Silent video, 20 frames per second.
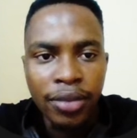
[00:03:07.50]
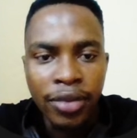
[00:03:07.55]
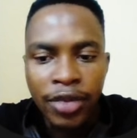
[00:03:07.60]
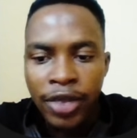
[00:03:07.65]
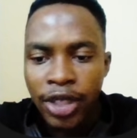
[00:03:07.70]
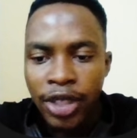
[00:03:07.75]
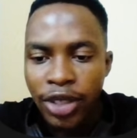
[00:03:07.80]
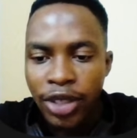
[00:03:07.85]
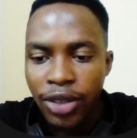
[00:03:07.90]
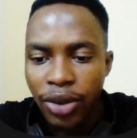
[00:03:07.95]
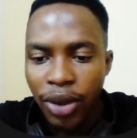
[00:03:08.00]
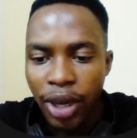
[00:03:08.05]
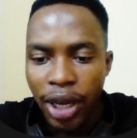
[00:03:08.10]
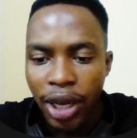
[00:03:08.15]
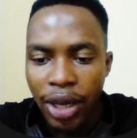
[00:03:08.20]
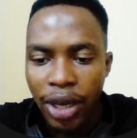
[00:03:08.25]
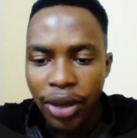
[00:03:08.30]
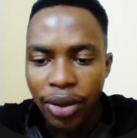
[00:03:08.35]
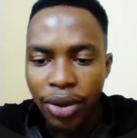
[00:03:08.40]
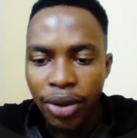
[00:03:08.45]
So here
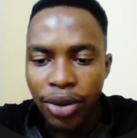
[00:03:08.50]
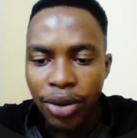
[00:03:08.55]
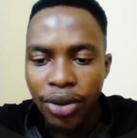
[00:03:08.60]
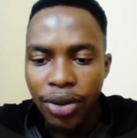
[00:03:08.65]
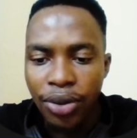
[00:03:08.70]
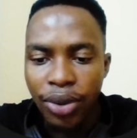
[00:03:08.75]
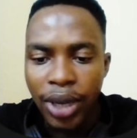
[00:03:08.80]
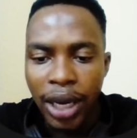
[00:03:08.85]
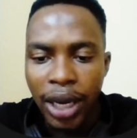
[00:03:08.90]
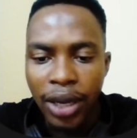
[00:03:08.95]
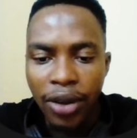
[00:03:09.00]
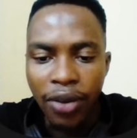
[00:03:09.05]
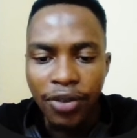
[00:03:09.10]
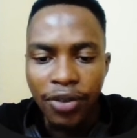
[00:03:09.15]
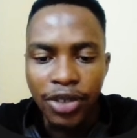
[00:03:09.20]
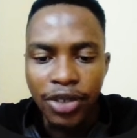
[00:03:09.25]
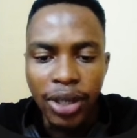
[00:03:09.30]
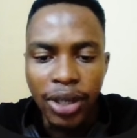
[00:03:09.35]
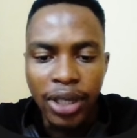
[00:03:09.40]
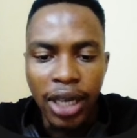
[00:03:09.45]
you go. You kind of
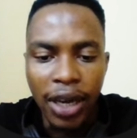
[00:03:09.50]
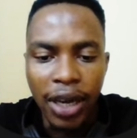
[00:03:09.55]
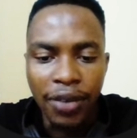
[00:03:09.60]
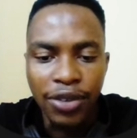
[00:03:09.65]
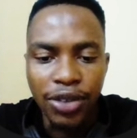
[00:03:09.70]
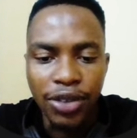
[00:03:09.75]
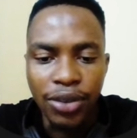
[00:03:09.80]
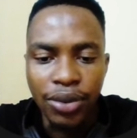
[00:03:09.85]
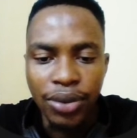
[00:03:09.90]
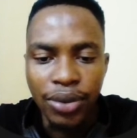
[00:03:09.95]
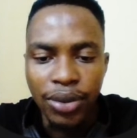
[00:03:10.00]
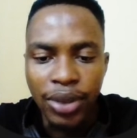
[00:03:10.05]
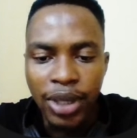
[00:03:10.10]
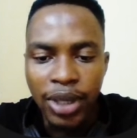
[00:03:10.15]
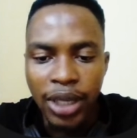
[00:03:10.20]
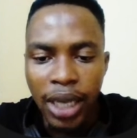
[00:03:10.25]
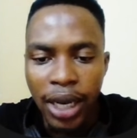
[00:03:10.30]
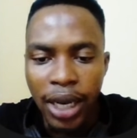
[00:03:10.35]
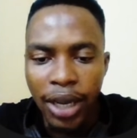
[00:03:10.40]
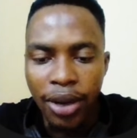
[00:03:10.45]
just have to
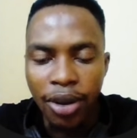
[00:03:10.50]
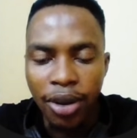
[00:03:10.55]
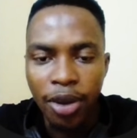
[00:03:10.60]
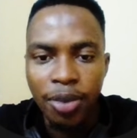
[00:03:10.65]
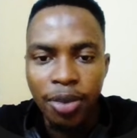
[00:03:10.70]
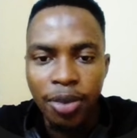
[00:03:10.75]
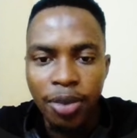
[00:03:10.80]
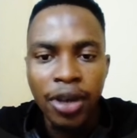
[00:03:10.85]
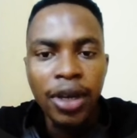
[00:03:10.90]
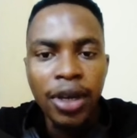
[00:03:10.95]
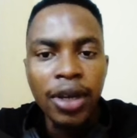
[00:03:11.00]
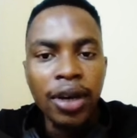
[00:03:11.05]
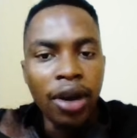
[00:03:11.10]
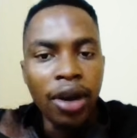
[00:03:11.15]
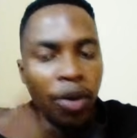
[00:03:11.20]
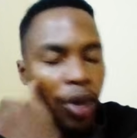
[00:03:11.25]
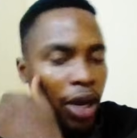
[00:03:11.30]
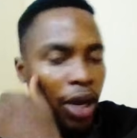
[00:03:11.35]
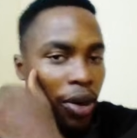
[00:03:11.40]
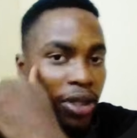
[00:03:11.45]
set it up.
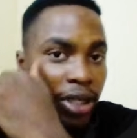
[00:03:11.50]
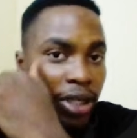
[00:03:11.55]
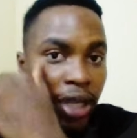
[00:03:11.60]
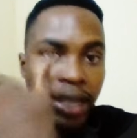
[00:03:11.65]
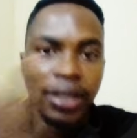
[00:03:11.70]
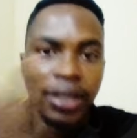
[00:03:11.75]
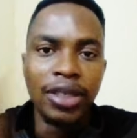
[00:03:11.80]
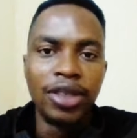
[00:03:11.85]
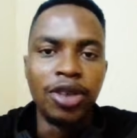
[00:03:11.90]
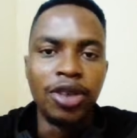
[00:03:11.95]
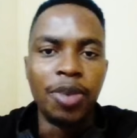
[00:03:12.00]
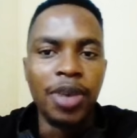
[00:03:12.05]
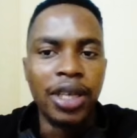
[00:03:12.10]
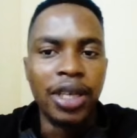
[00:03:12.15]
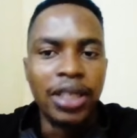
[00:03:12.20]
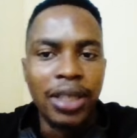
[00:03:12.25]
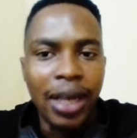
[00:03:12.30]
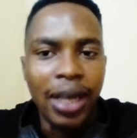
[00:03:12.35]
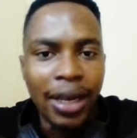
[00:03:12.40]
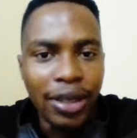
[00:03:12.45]
When I was setting it up
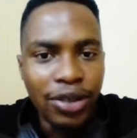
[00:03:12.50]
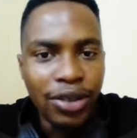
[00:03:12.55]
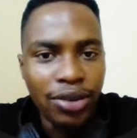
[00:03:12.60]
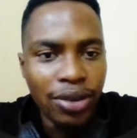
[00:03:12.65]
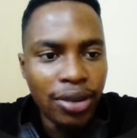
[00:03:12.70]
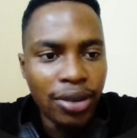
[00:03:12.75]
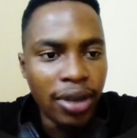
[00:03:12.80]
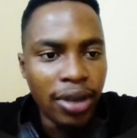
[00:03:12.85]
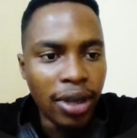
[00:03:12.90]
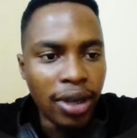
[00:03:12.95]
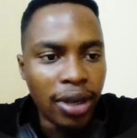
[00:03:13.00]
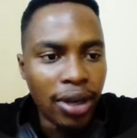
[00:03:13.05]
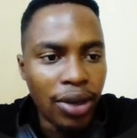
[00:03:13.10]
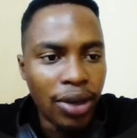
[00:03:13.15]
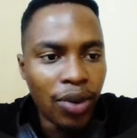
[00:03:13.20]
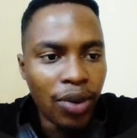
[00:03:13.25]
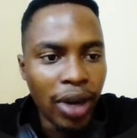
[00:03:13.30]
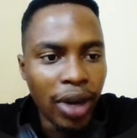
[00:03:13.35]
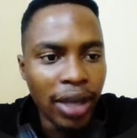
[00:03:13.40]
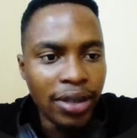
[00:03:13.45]
yesterday, it took
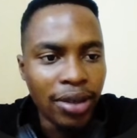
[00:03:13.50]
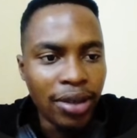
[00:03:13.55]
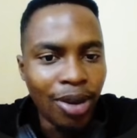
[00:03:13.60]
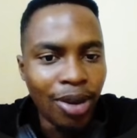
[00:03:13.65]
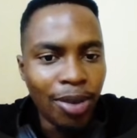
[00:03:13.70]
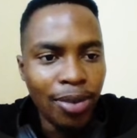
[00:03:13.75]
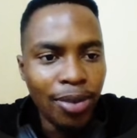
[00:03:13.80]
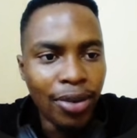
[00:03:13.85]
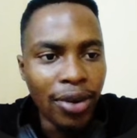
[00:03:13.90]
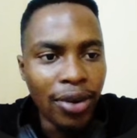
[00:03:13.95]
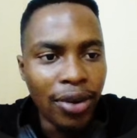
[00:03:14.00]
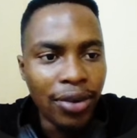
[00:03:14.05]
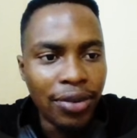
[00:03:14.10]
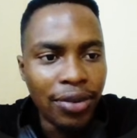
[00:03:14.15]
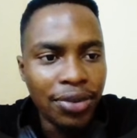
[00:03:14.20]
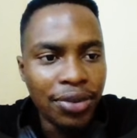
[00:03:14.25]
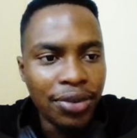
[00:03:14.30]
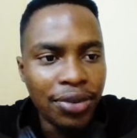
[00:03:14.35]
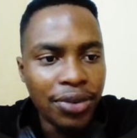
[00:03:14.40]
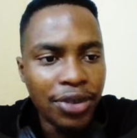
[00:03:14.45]
quite a couple of
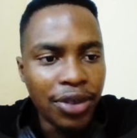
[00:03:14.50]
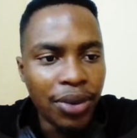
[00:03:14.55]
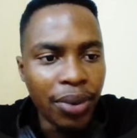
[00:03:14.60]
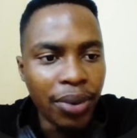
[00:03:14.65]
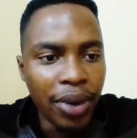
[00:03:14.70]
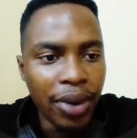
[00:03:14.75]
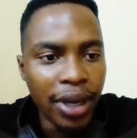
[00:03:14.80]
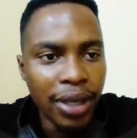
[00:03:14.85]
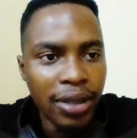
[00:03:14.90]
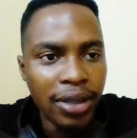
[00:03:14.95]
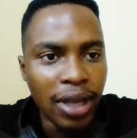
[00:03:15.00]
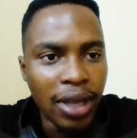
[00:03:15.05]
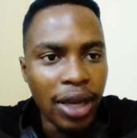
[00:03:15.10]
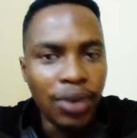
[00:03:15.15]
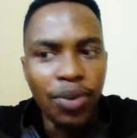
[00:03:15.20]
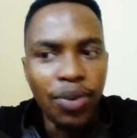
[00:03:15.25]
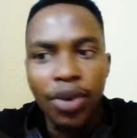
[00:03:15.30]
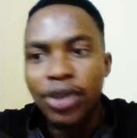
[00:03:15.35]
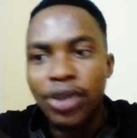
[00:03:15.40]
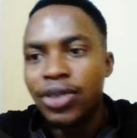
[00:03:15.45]
screens,
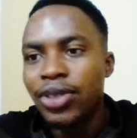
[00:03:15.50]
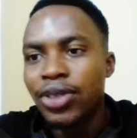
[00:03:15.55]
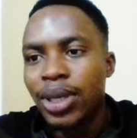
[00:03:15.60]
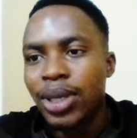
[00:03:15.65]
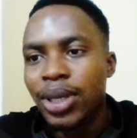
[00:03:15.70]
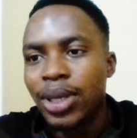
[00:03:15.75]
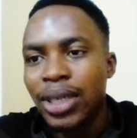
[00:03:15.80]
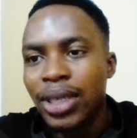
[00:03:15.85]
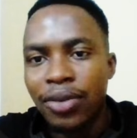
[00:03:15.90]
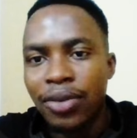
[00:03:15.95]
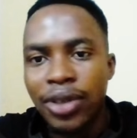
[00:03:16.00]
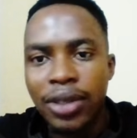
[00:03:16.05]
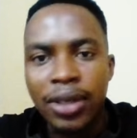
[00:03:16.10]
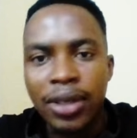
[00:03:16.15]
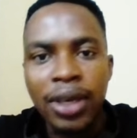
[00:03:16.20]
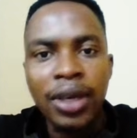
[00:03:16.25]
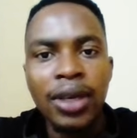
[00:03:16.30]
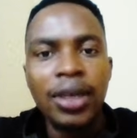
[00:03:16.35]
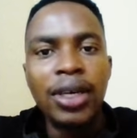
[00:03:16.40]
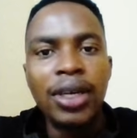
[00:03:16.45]
and once you just have it,
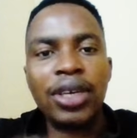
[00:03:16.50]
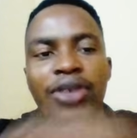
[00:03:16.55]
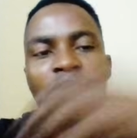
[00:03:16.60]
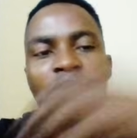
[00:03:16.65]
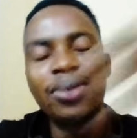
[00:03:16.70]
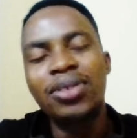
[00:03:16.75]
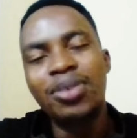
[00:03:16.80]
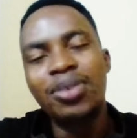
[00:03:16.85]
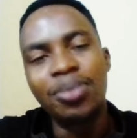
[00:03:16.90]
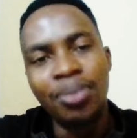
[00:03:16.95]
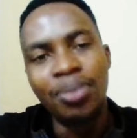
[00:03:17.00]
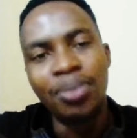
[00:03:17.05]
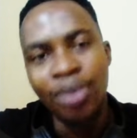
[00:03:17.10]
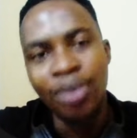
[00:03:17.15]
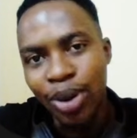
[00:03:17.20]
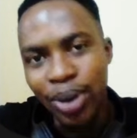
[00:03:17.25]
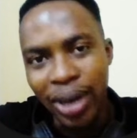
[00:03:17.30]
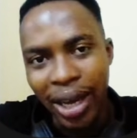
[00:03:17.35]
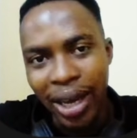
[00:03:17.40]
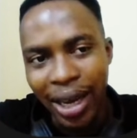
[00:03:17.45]
it looks
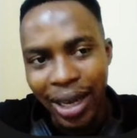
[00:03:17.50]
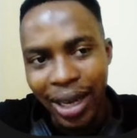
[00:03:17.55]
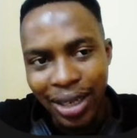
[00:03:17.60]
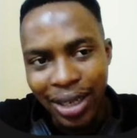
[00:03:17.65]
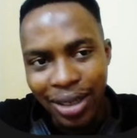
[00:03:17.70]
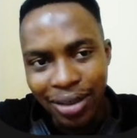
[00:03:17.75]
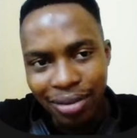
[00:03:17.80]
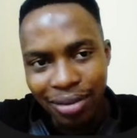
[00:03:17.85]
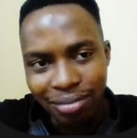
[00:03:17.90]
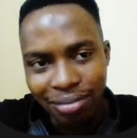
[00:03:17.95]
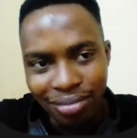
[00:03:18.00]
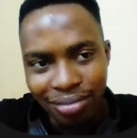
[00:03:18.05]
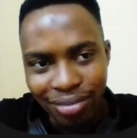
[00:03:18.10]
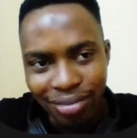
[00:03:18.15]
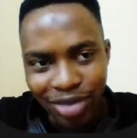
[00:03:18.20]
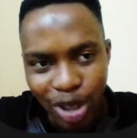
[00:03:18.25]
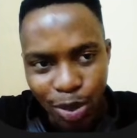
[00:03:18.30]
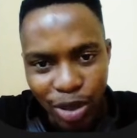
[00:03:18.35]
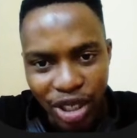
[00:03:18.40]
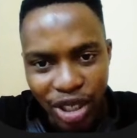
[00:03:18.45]
more like
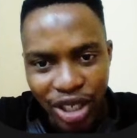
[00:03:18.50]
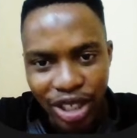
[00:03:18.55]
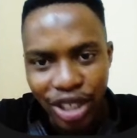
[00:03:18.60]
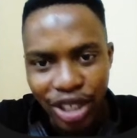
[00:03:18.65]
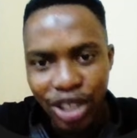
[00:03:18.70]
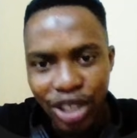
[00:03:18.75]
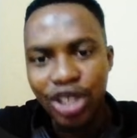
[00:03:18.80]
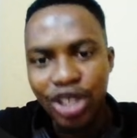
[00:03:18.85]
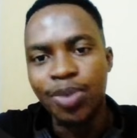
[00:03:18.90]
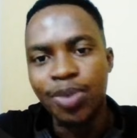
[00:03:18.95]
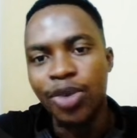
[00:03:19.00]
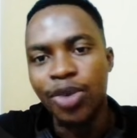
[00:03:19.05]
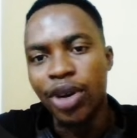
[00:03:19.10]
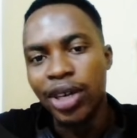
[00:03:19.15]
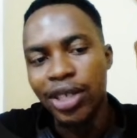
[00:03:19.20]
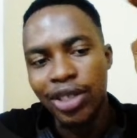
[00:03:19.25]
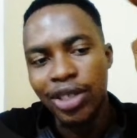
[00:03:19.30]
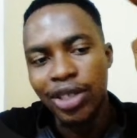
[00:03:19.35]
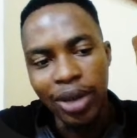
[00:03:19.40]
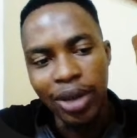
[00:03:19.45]
GPT-ish, but
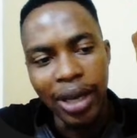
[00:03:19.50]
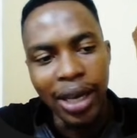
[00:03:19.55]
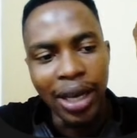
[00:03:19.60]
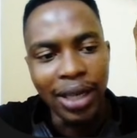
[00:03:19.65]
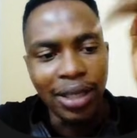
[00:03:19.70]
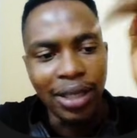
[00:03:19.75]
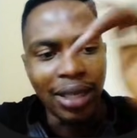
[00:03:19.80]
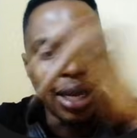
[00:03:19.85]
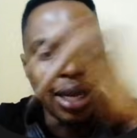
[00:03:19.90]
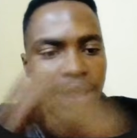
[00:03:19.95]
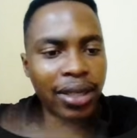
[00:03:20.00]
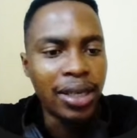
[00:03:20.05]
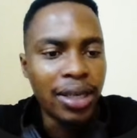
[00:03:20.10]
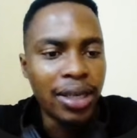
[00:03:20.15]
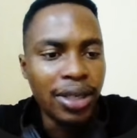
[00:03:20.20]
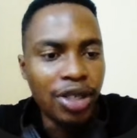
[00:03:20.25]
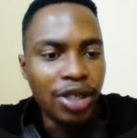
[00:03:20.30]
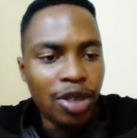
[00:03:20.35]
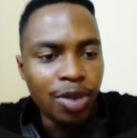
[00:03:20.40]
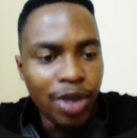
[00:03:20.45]
it's not
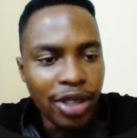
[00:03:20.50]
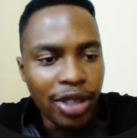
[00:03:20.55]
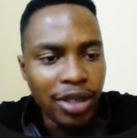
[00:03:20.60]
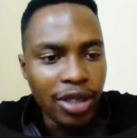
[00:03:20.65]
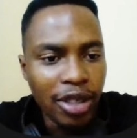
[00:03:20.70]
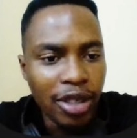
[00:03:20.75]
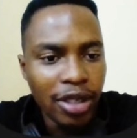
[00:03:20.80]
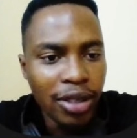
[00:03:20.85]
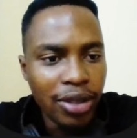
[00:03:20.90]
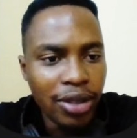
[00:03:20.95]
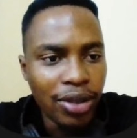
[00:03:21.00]
exactly GPT.